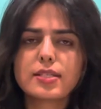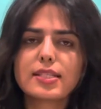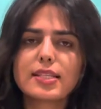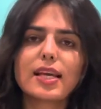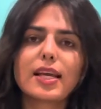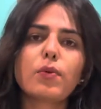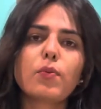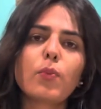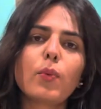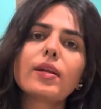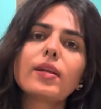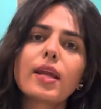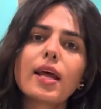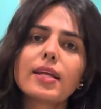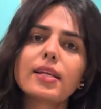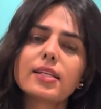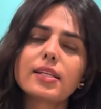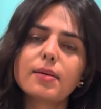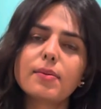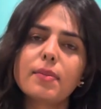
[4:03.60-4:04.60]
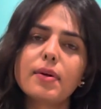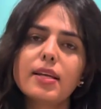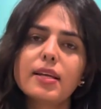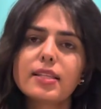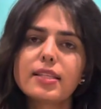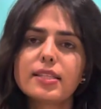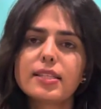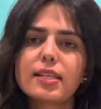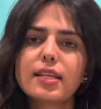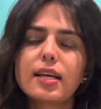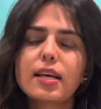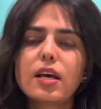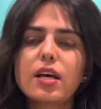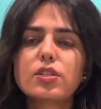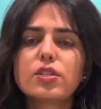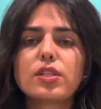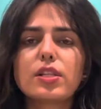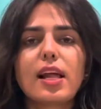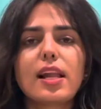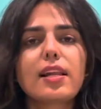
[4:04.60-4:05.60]
in 190 minutes. So
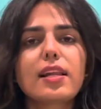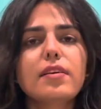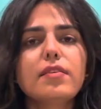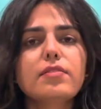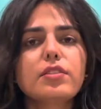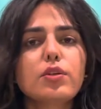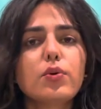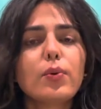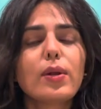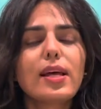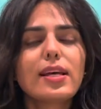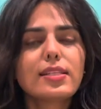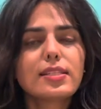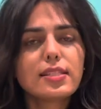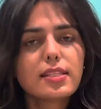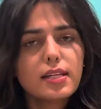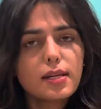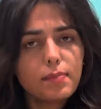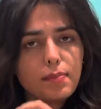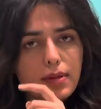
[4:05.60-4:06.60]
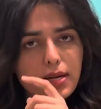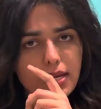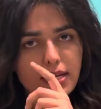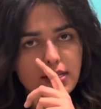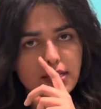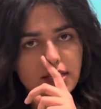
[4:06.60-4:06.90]
that leaves you less than a minute